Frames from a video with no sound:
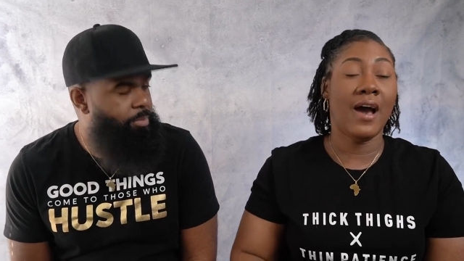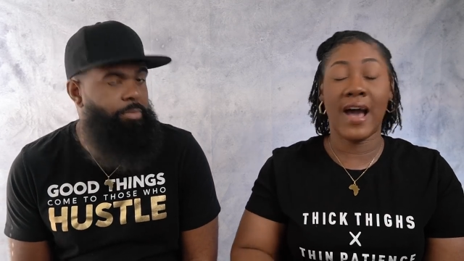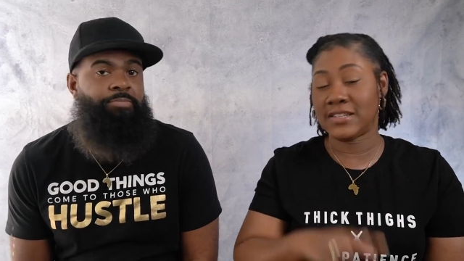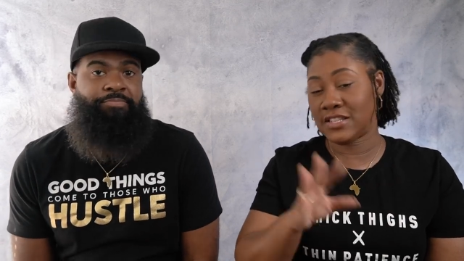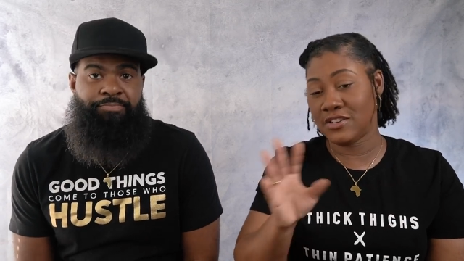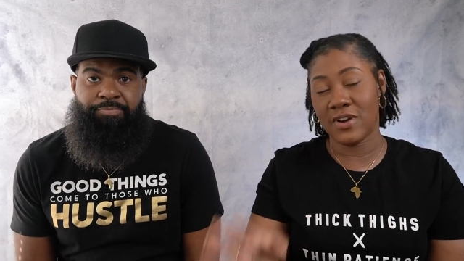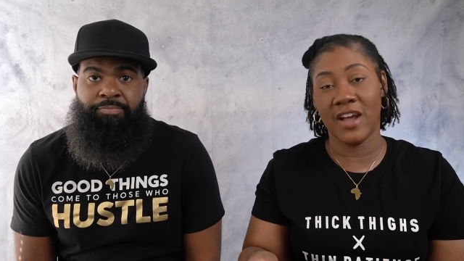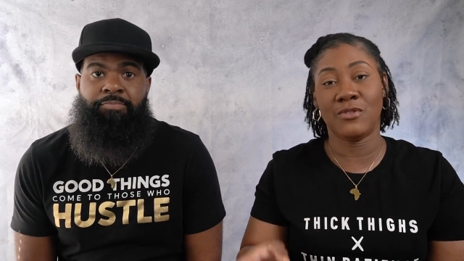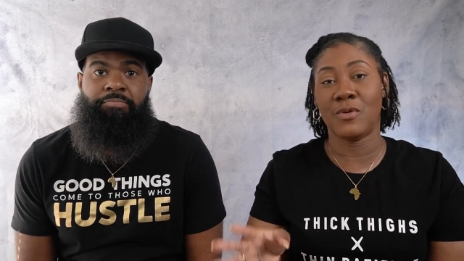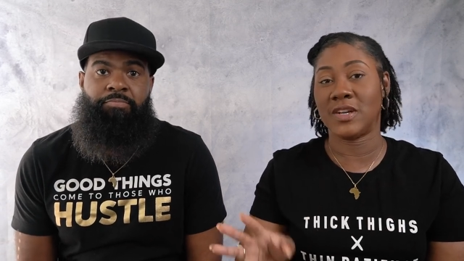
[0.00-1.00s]
Speaker 1: I still
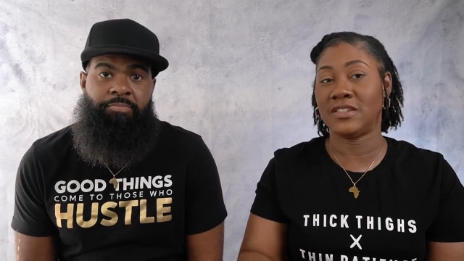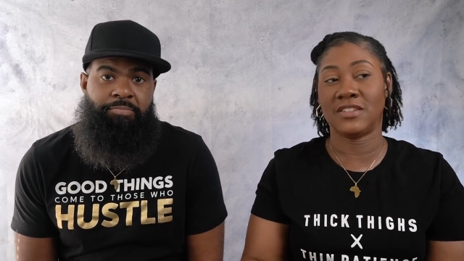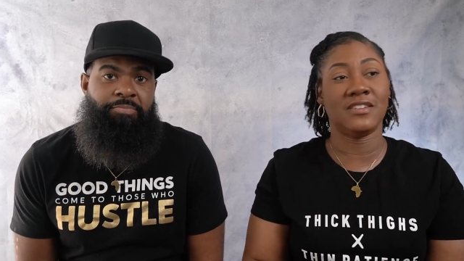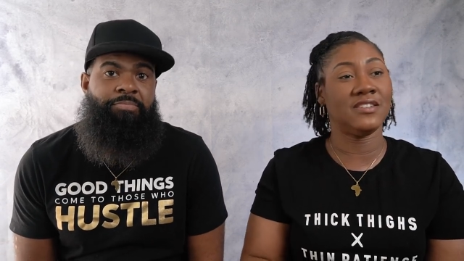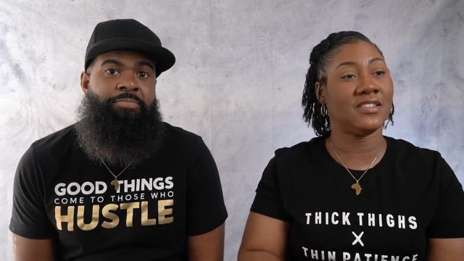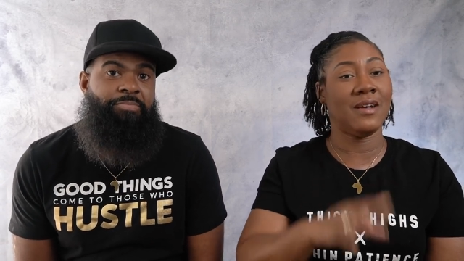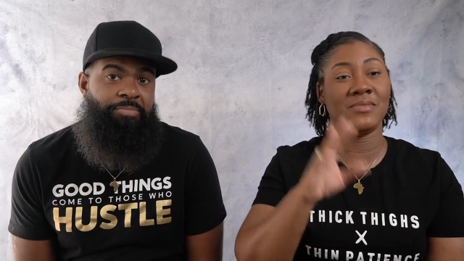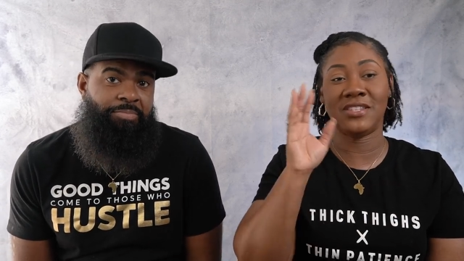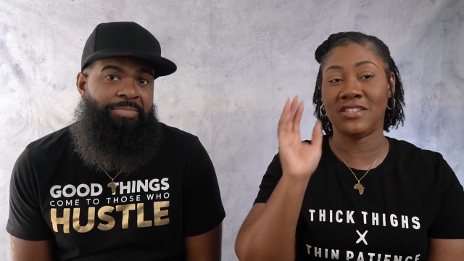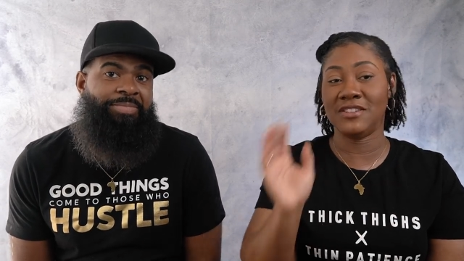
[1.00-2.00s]
have questions because
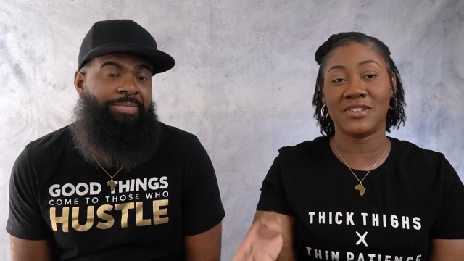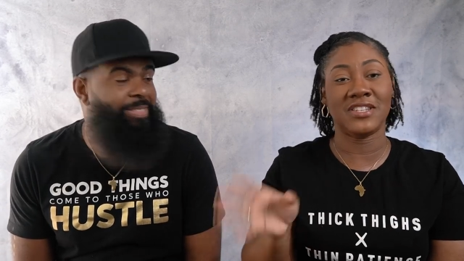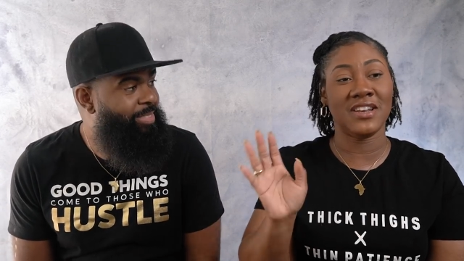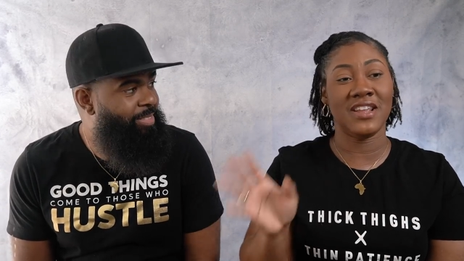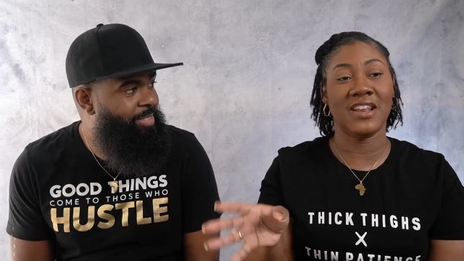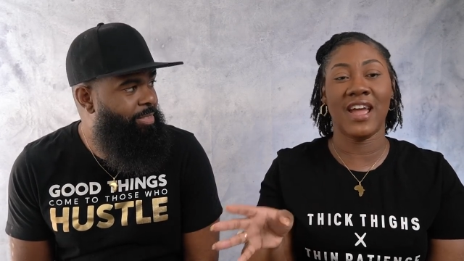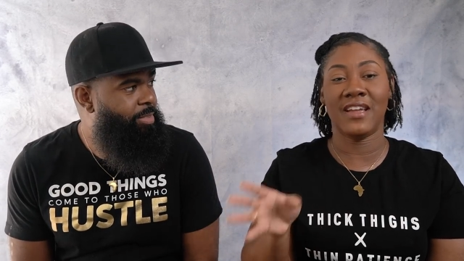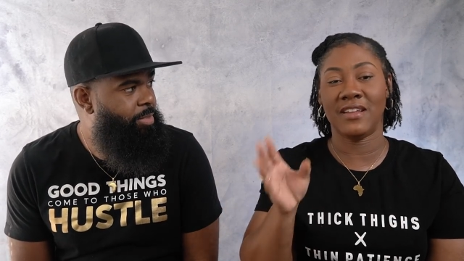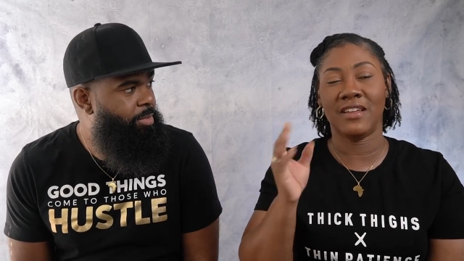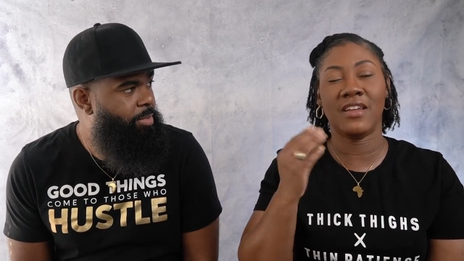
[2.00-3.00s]
I'm still sitting here
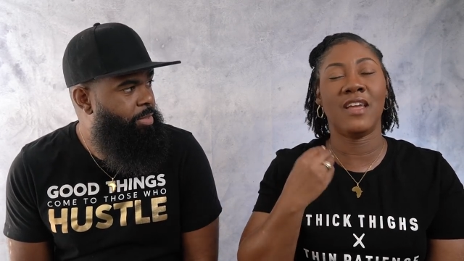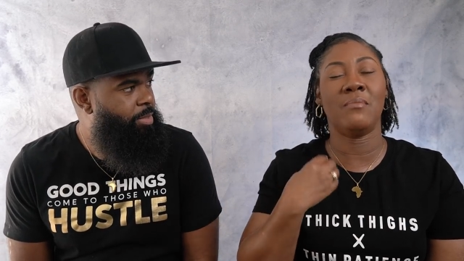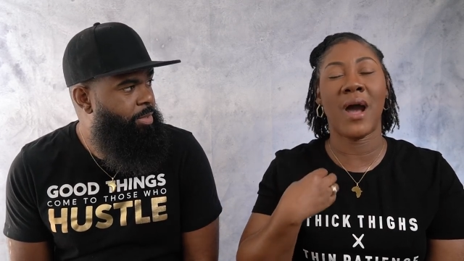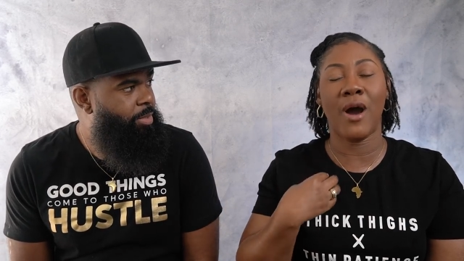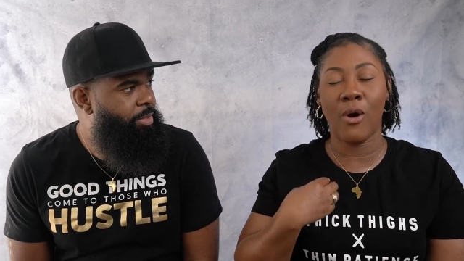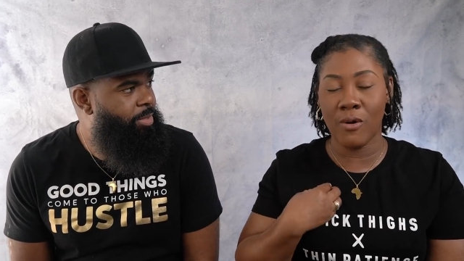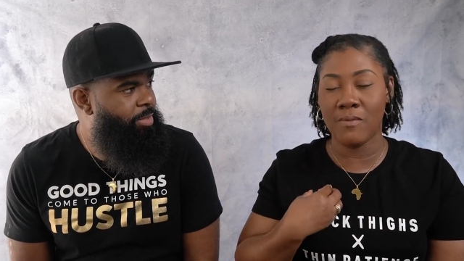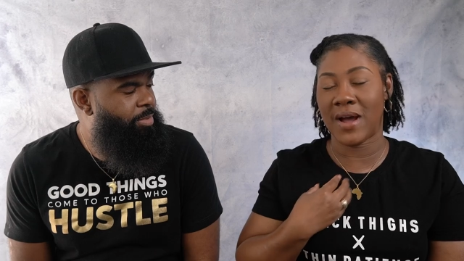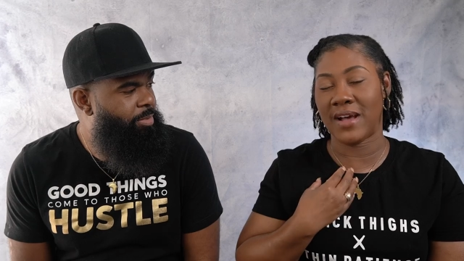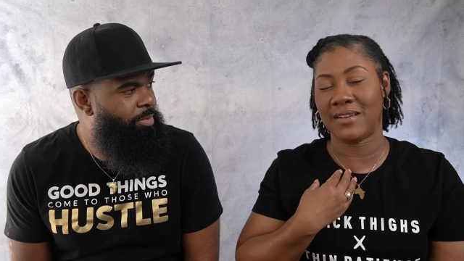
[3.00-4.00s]
like in my
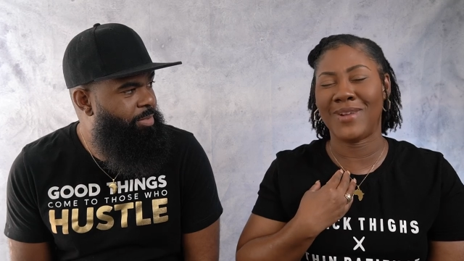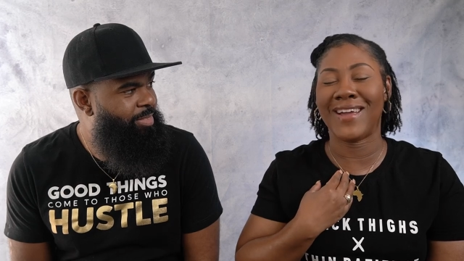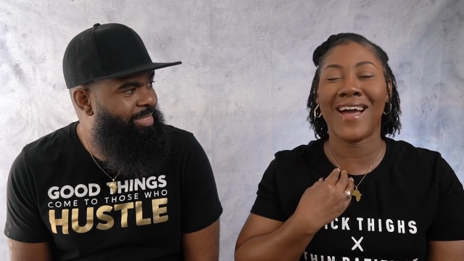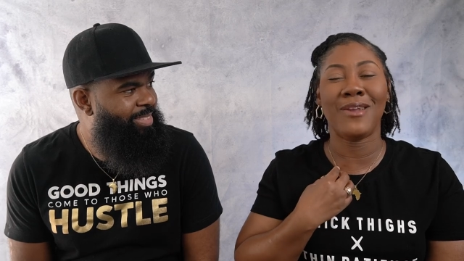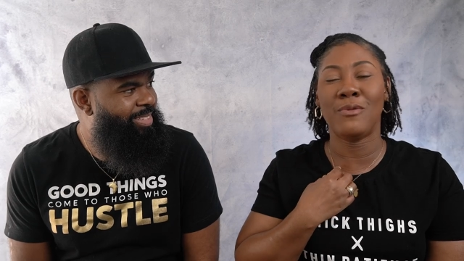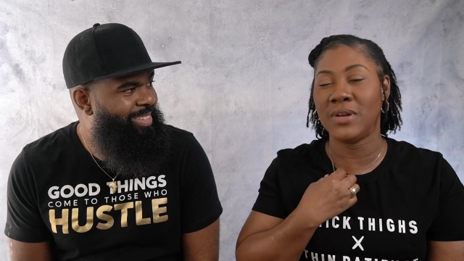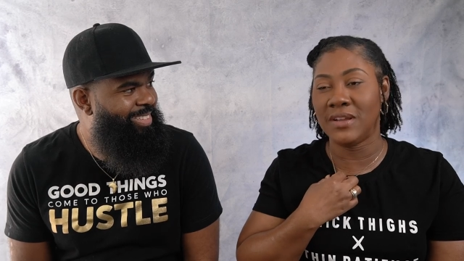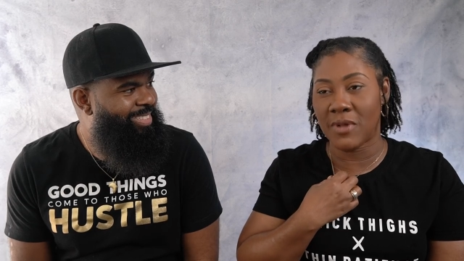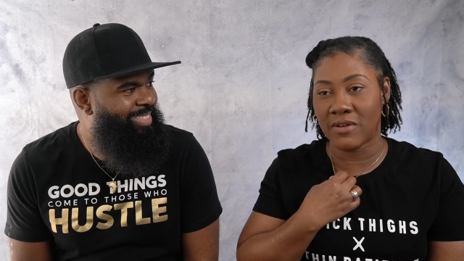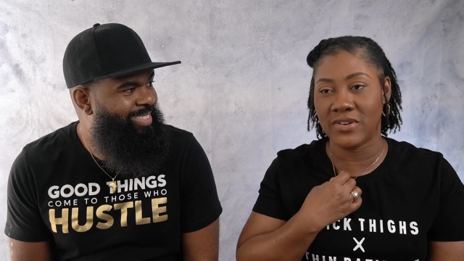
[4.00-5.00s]
own mind, I'm like, I don't
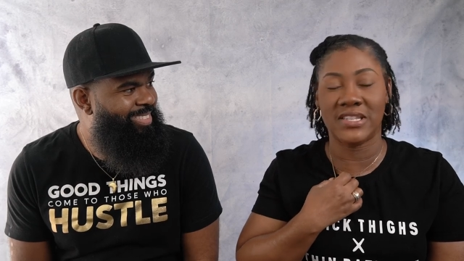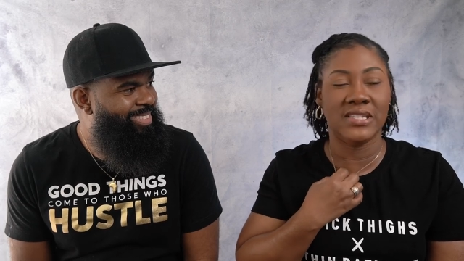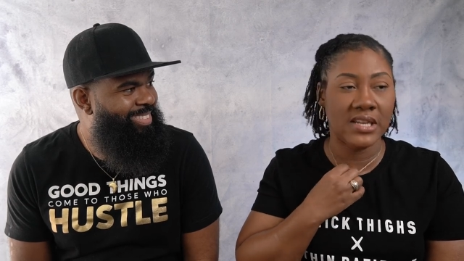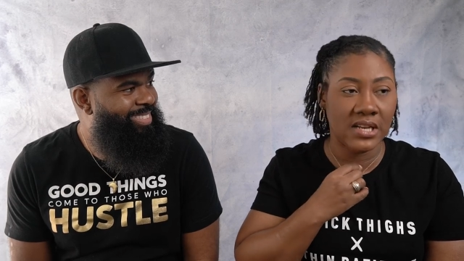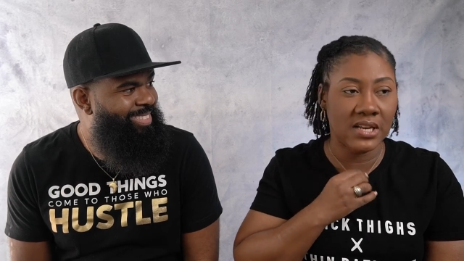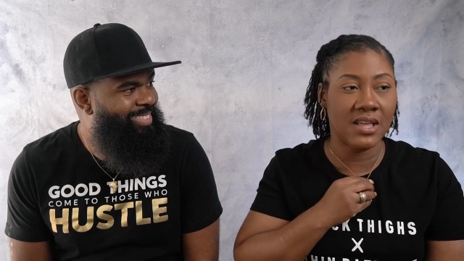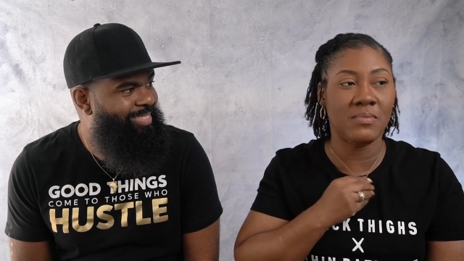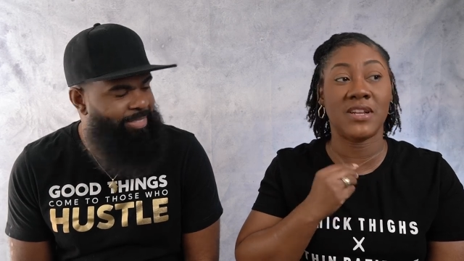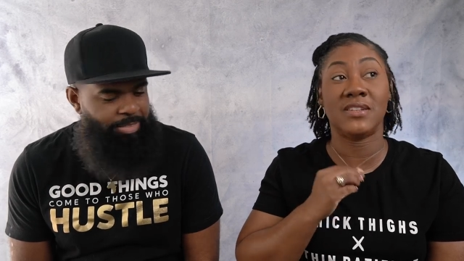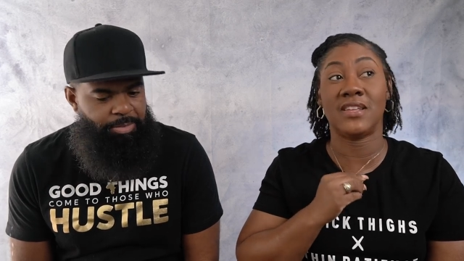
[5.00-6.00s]
believe Maurice did
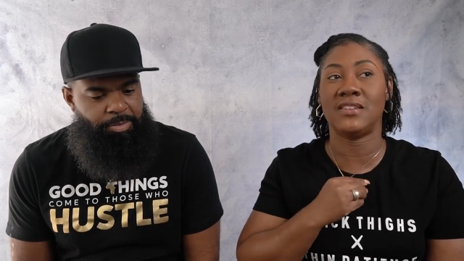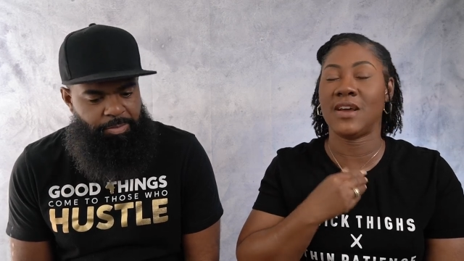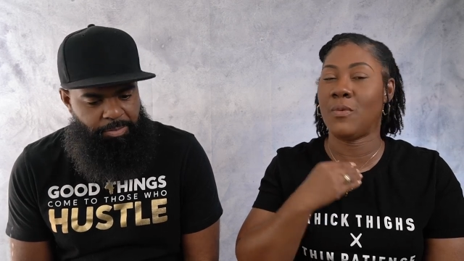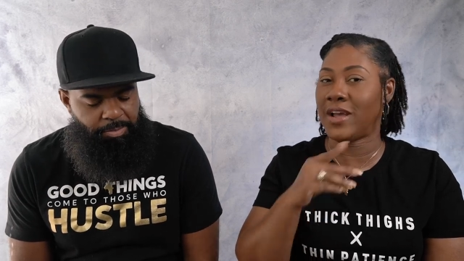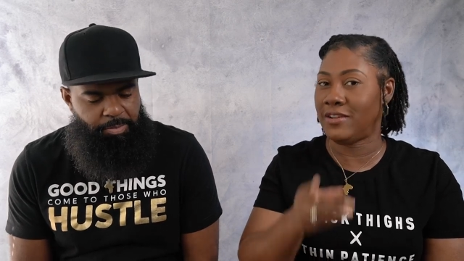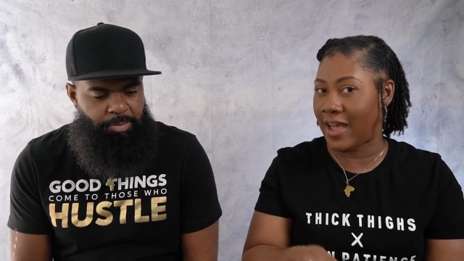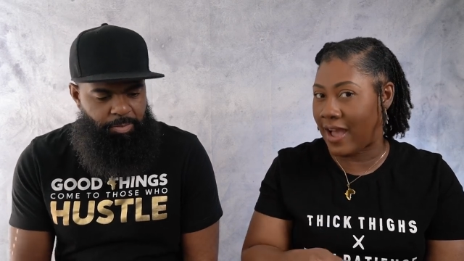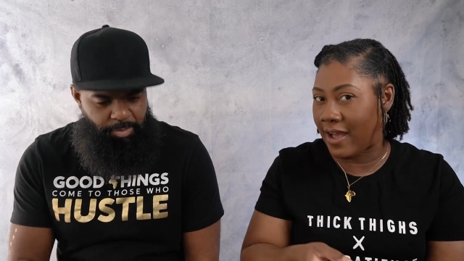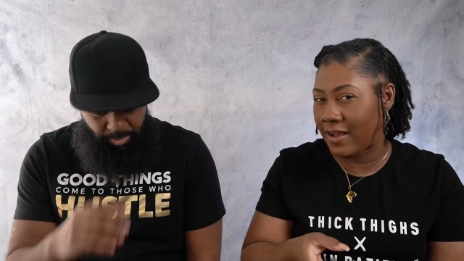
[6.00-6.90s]
anything, but at the same time, why you lie?